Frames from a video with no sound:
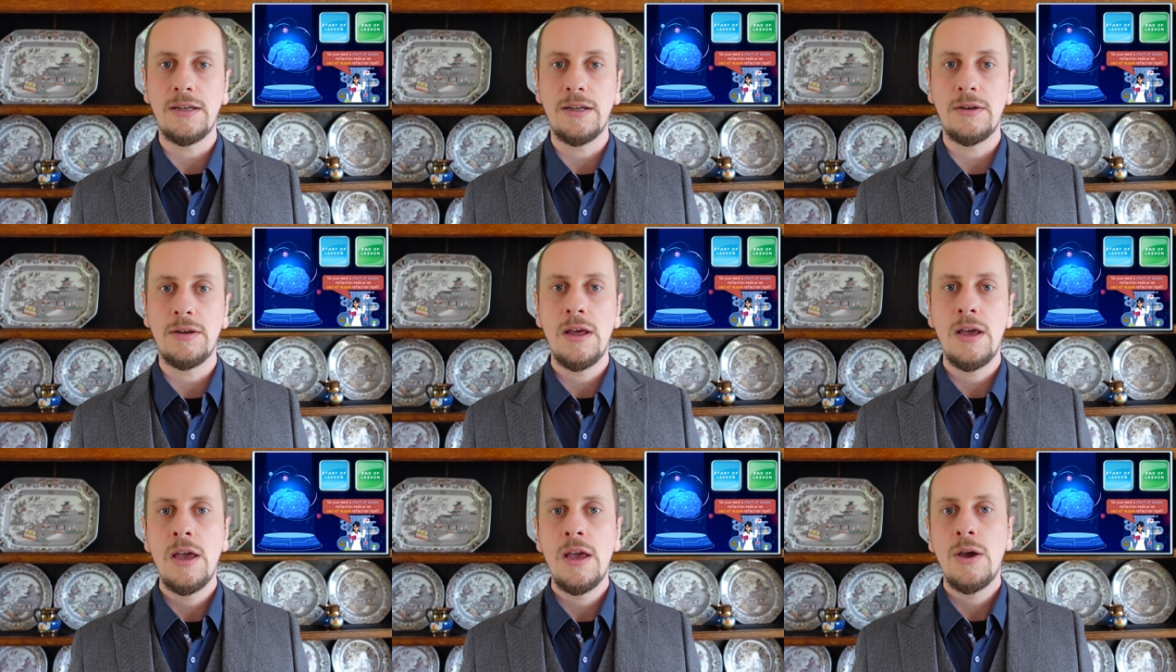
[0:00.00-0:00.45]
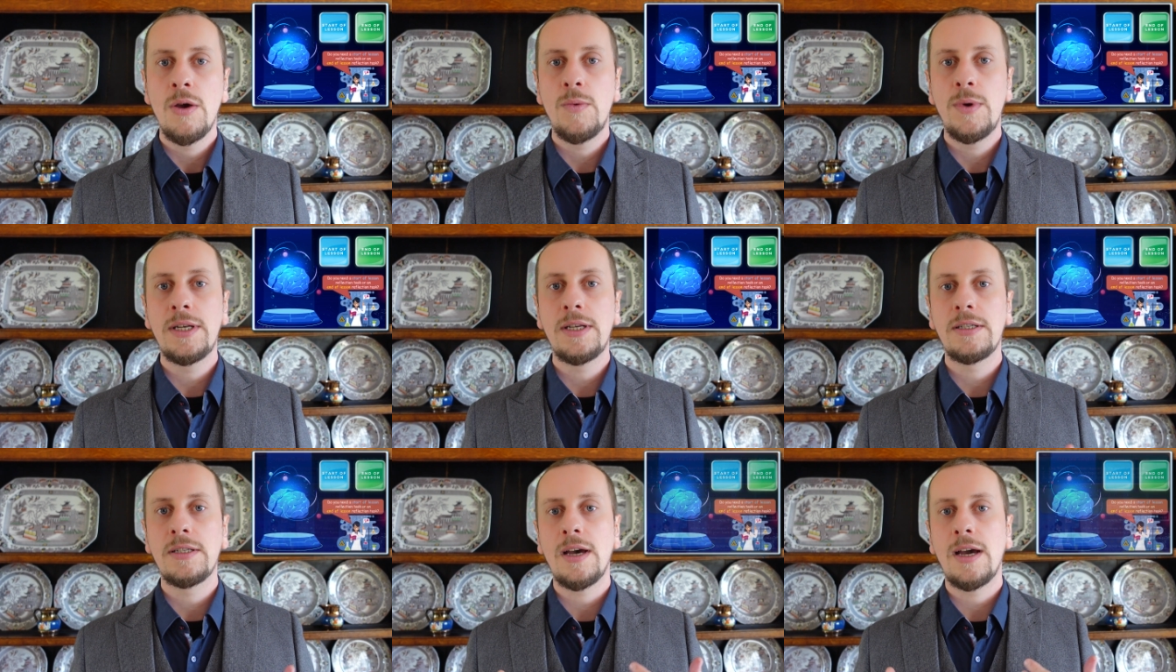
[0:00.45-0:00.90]
And
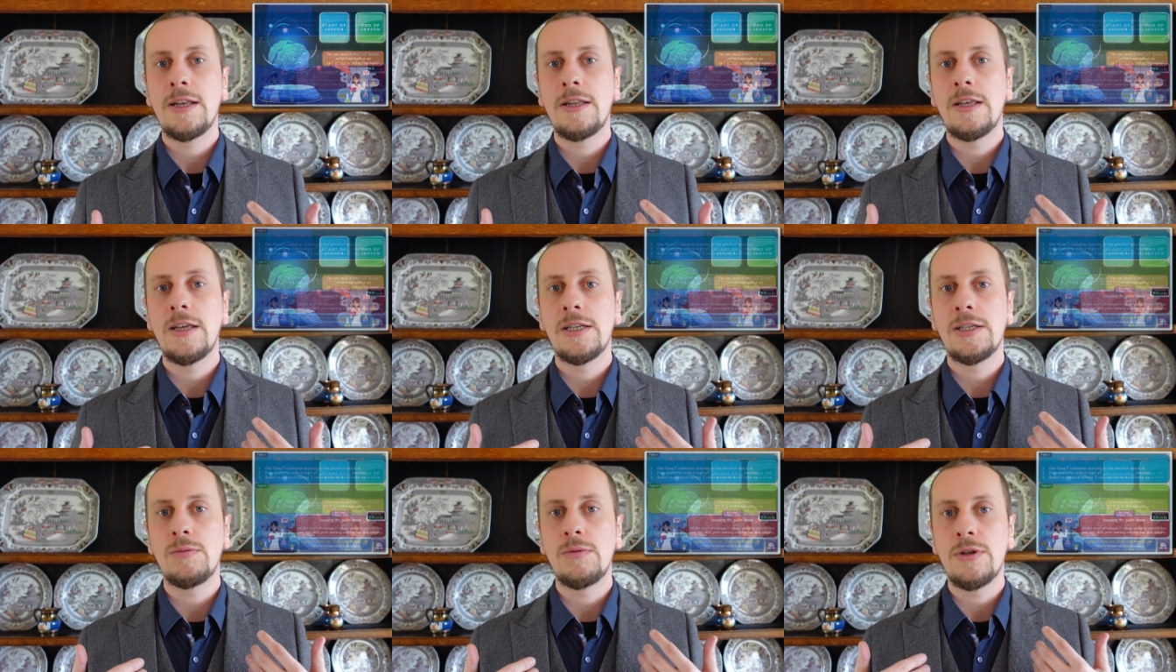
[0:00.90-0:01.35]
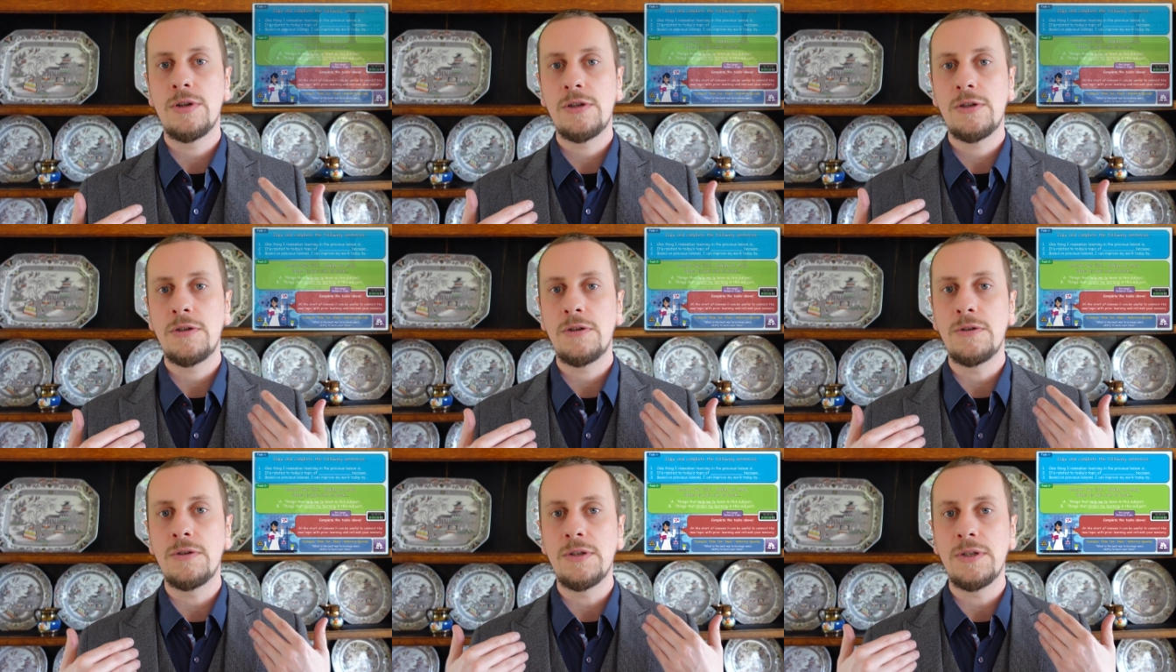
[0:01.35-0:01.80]
we designed this with
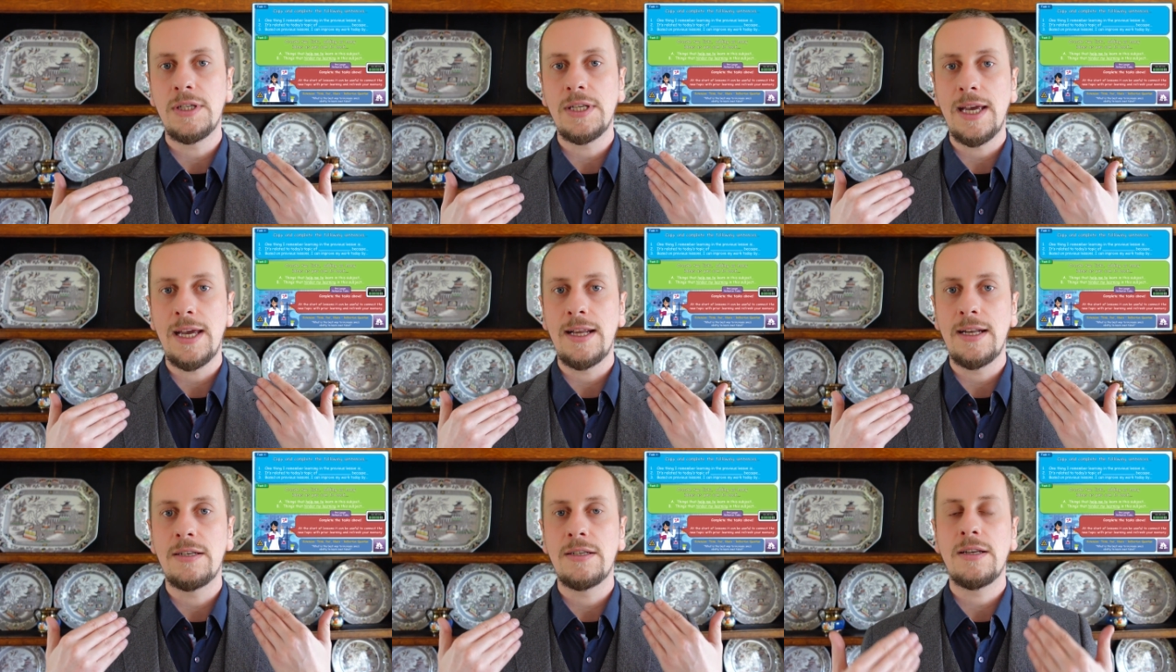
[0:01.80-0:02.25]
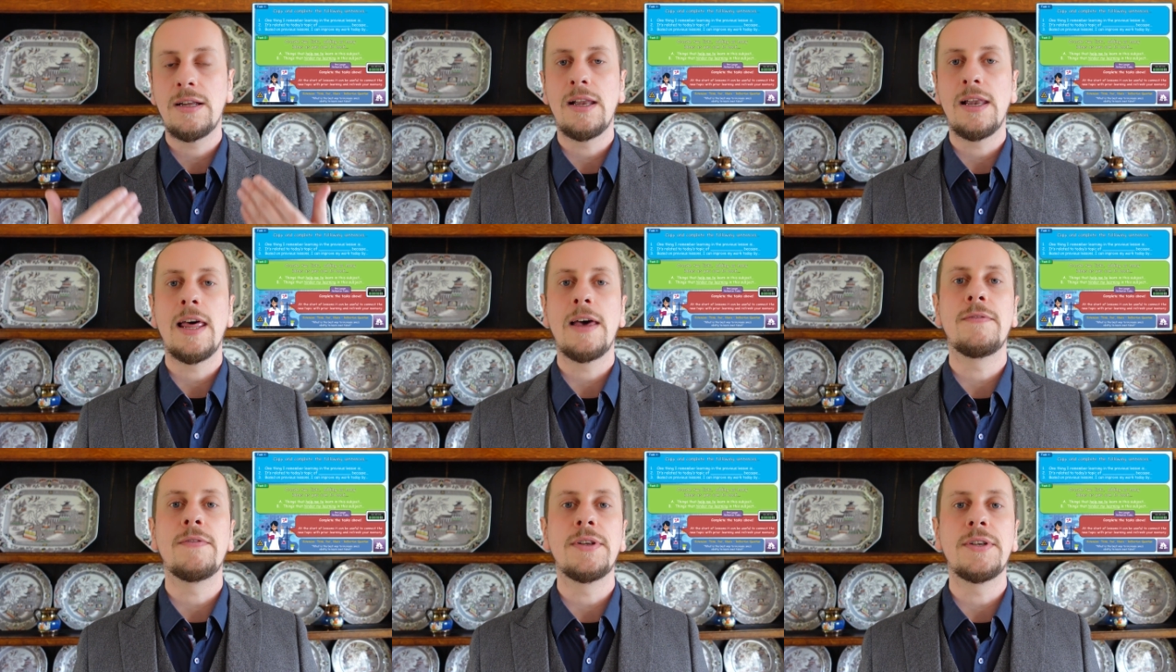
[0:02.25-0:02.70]
students aged
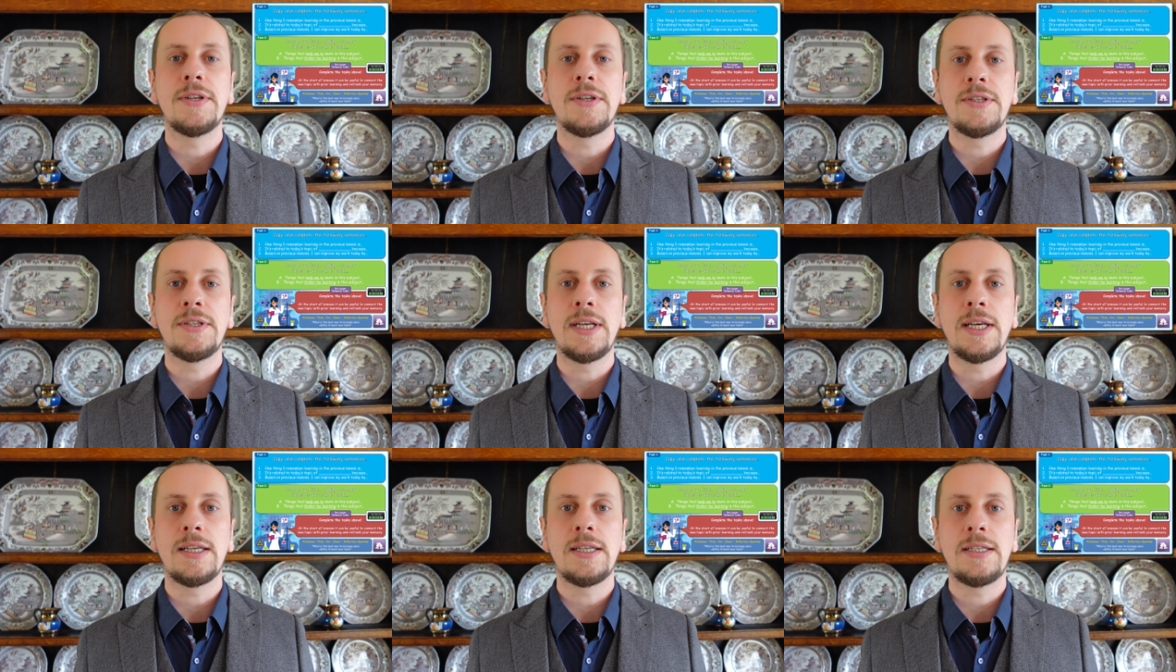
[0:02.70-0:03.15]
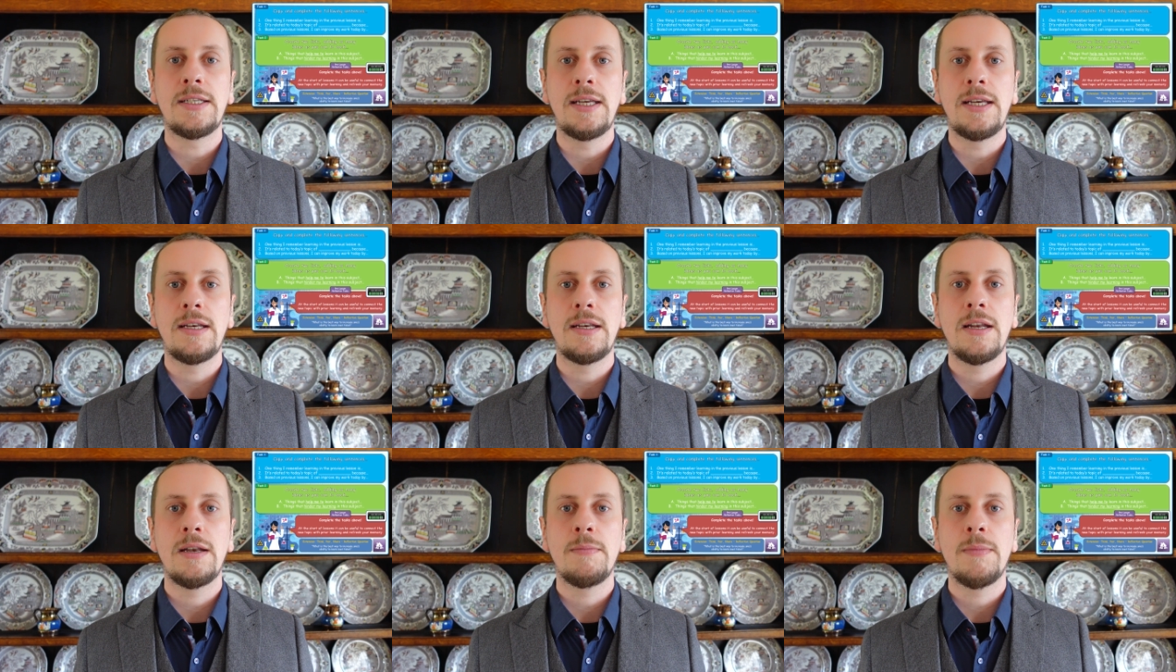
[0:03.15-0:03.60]
11 to
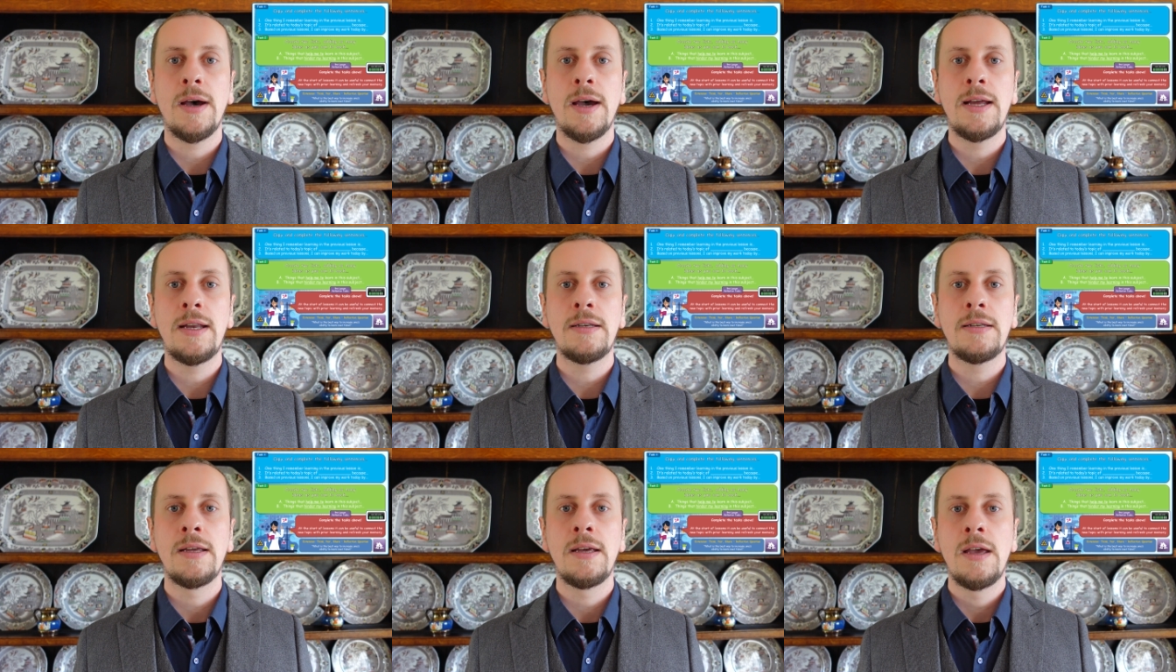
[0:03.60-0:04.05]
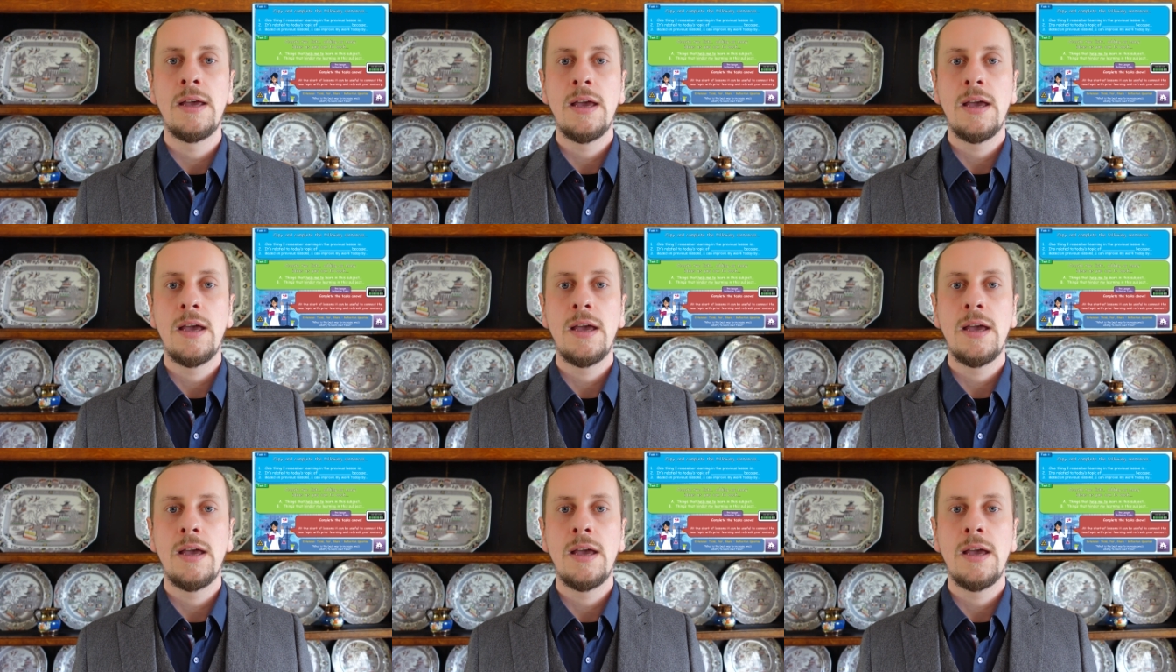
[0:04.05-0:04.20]
16 in mind,